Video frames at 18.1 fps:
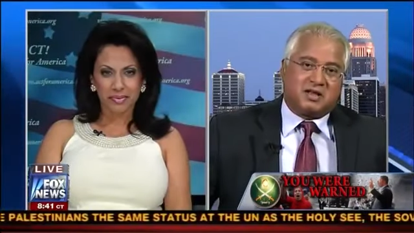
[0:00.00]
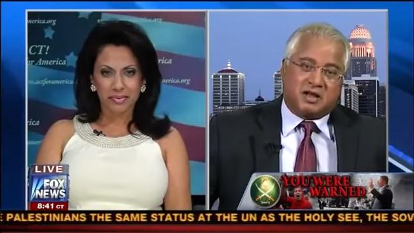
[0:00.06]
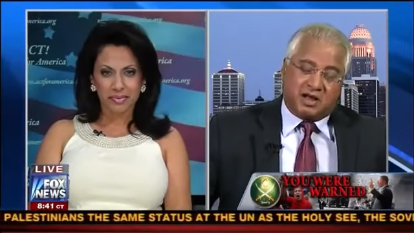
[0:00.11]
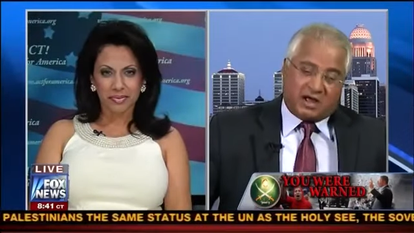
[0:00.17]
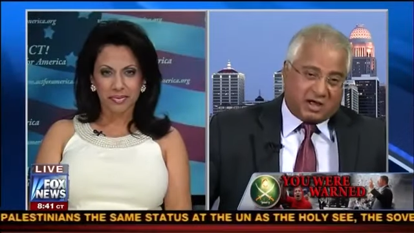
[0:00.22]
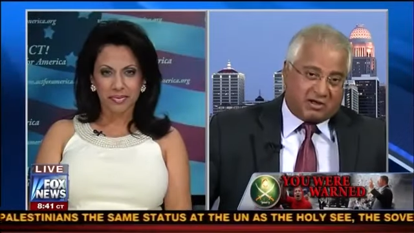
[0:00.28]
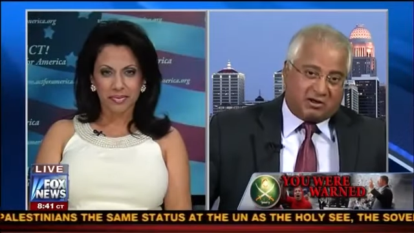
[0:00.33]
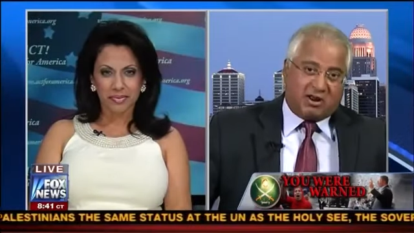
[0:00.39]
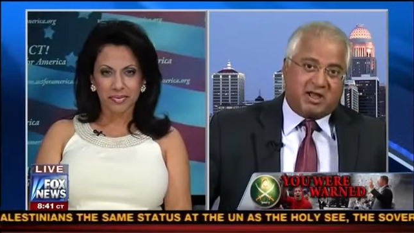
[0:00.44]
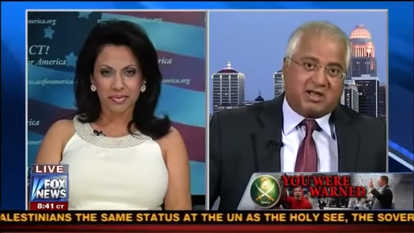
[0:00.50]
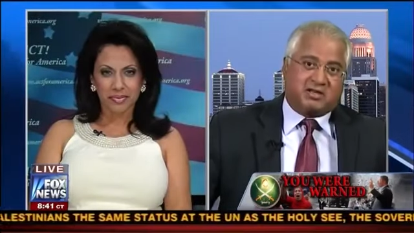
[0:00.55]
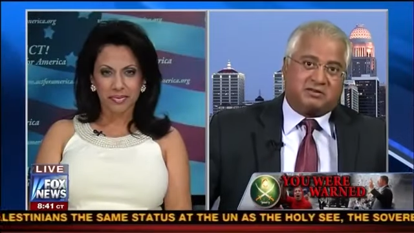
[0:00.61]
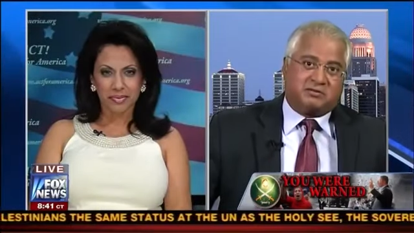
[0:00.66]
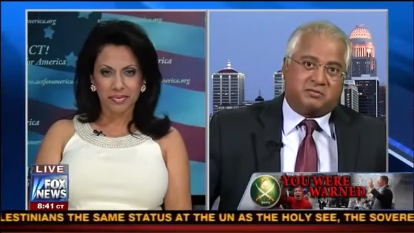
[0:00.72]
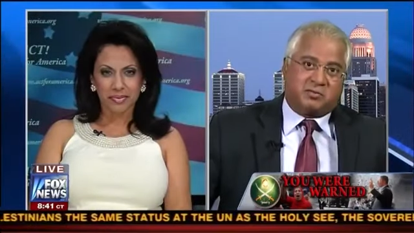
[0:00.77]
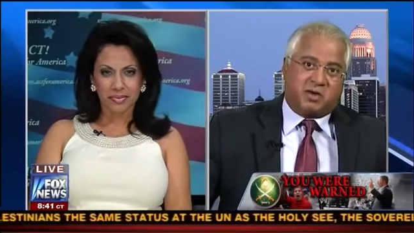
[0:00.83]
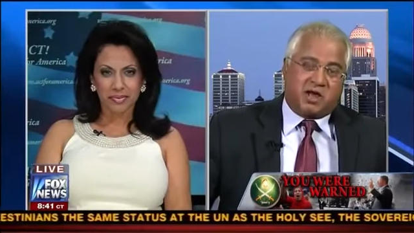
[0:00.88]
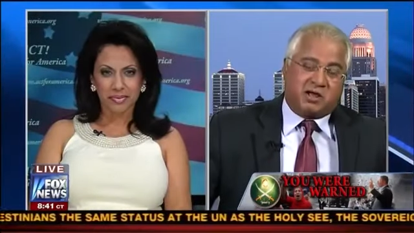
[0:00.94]
Speaker 1: I agree.
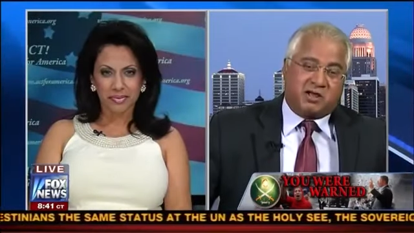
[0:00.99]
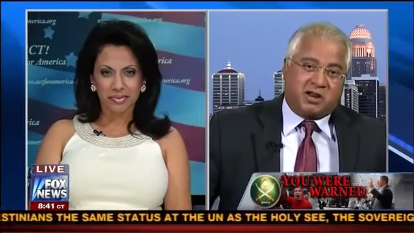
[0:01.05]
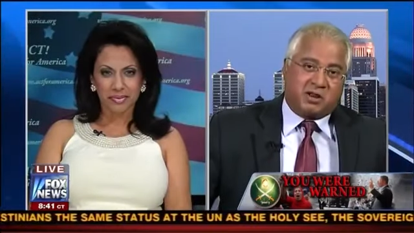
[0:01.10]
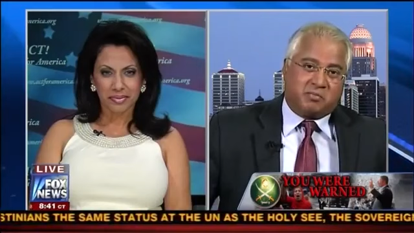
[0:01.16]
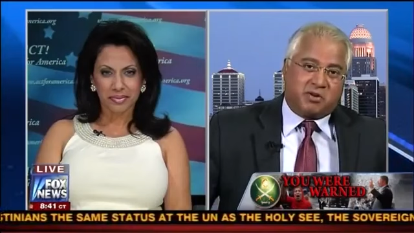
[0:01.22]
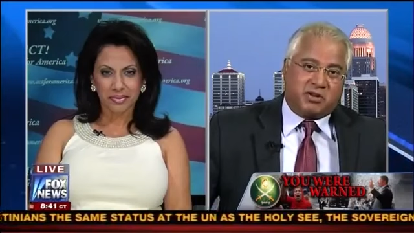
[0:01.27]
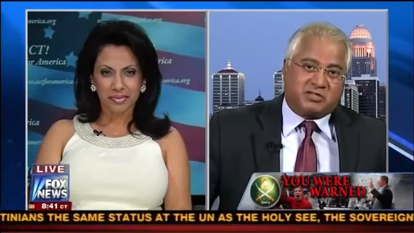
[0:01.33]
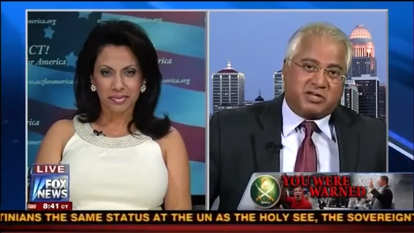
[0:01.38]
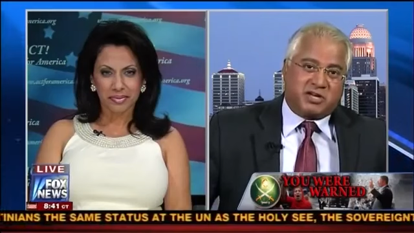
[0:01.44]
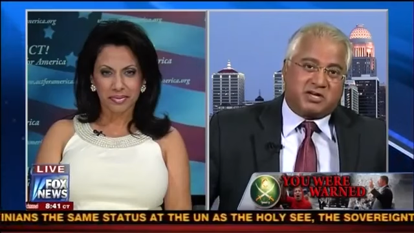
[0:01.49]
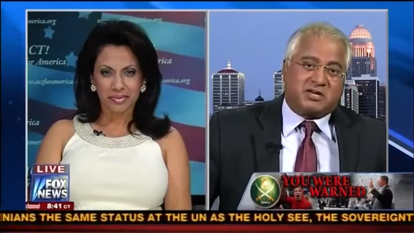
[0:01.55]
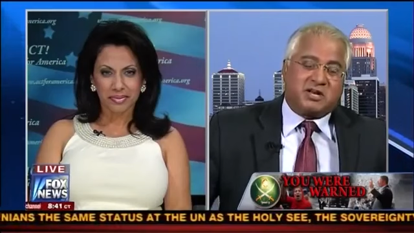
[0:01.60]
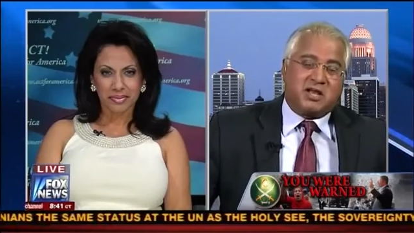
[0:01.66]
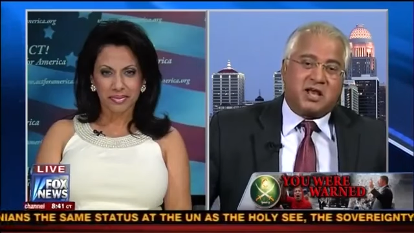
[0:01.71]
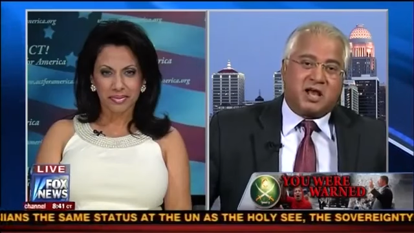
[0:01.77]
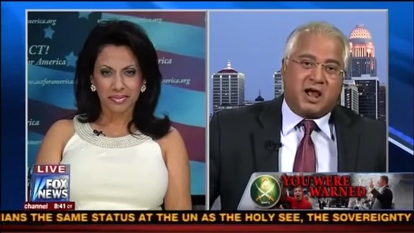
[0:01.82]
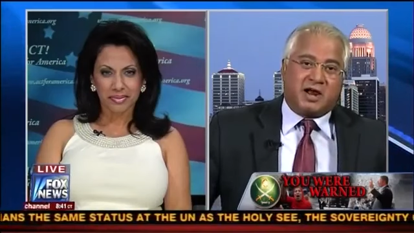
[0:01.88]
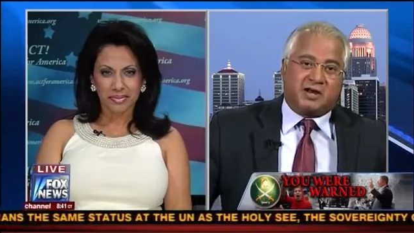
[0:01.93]
agree, Brigitte.
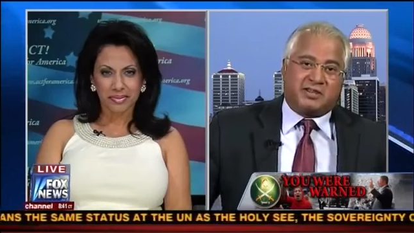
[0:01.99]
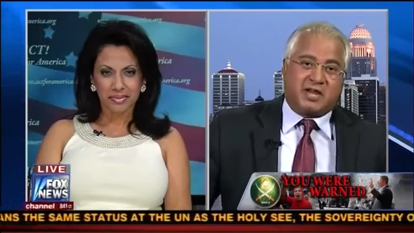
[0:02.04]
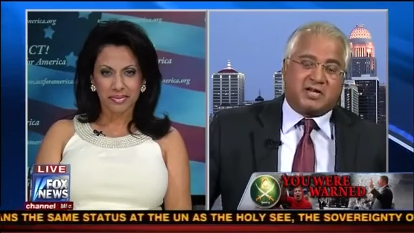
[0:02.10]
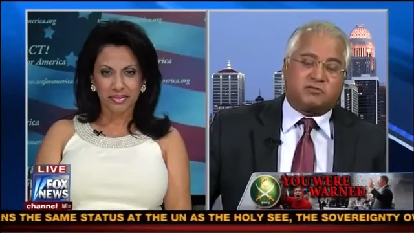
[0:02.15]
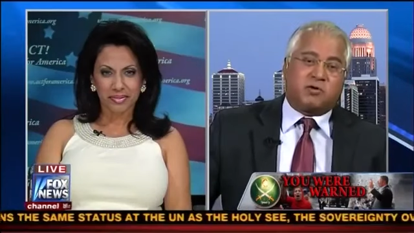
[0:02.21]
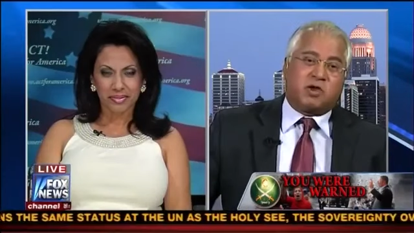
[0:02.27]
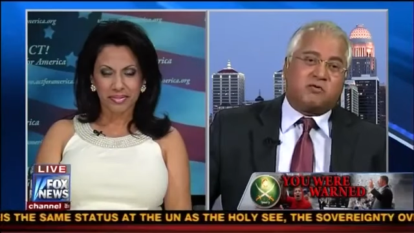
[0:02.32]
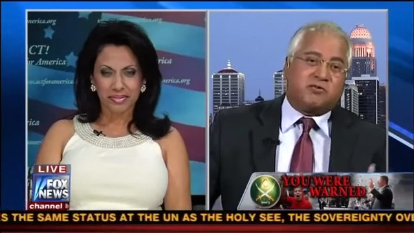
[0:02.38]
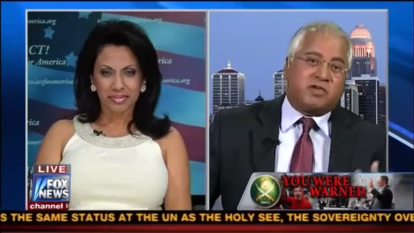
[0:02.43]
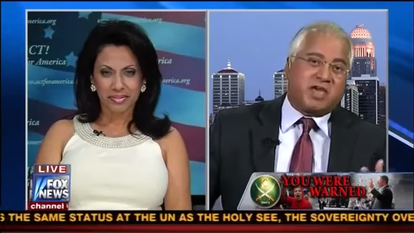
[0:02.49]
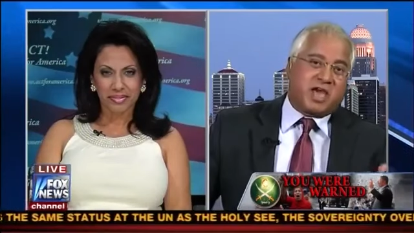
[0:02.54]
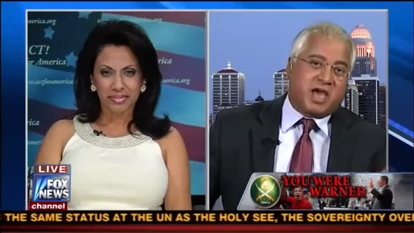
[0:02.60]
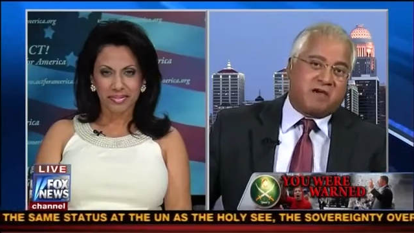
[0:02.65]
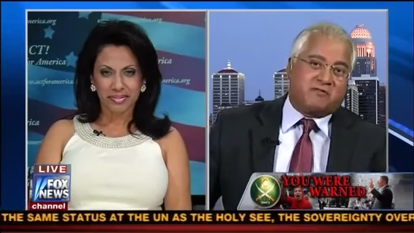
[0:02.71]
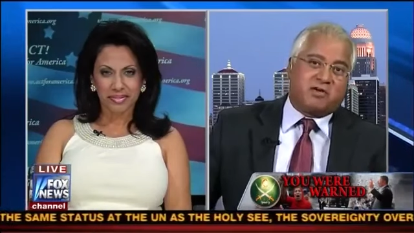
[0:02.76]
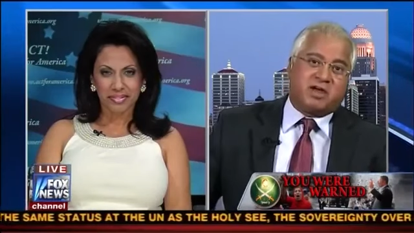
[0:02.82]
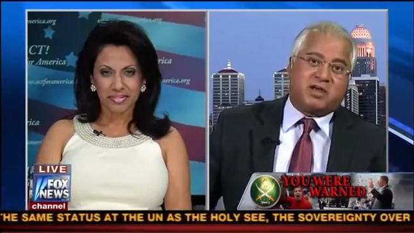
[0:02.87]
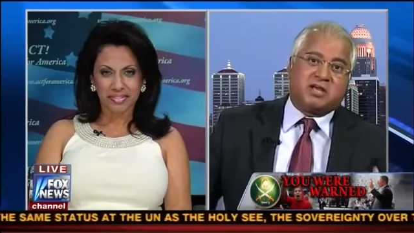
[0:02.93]
And that's why we
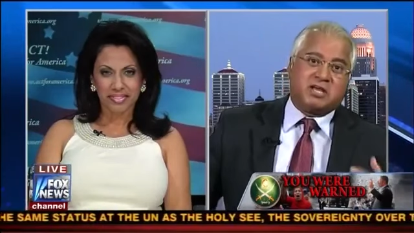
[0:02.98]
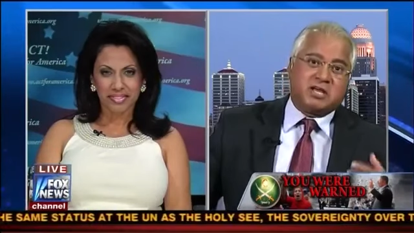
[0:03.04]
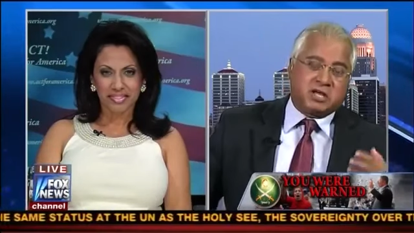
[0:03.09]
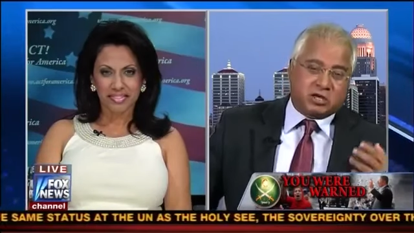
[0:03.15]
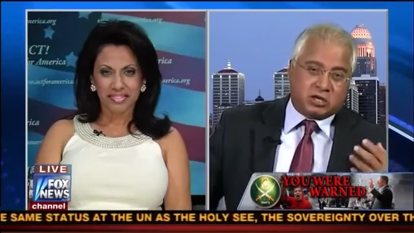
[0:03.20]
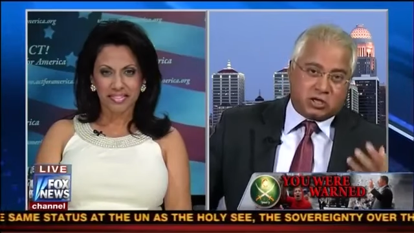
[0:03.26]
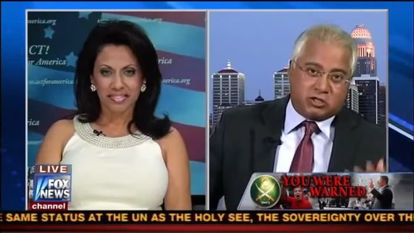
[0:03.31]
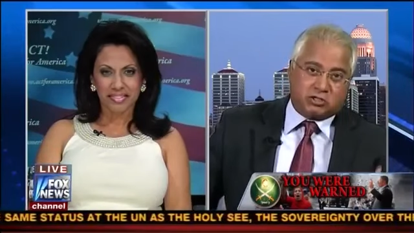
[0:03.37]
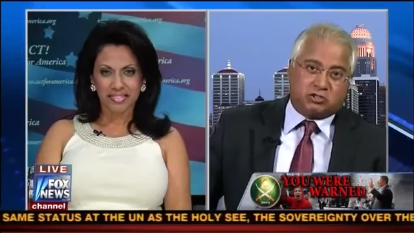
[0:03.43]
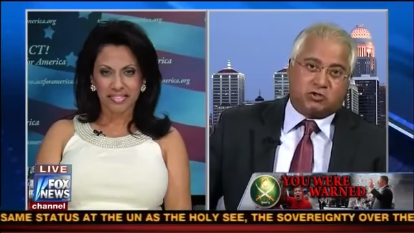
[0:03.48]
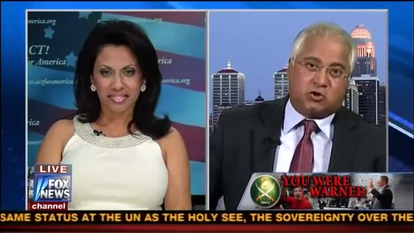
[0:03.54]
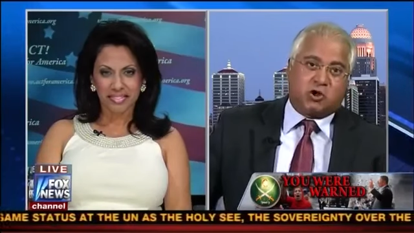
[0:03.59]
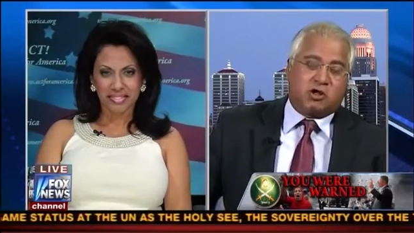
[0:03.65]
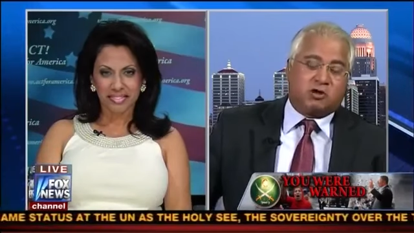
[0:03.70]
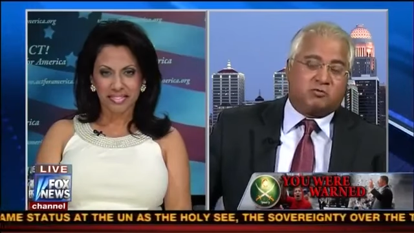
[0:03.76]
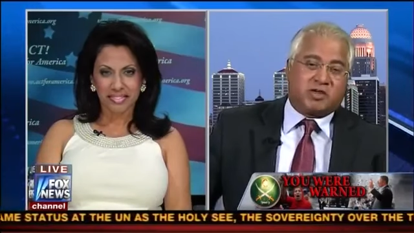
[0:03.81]
have a control.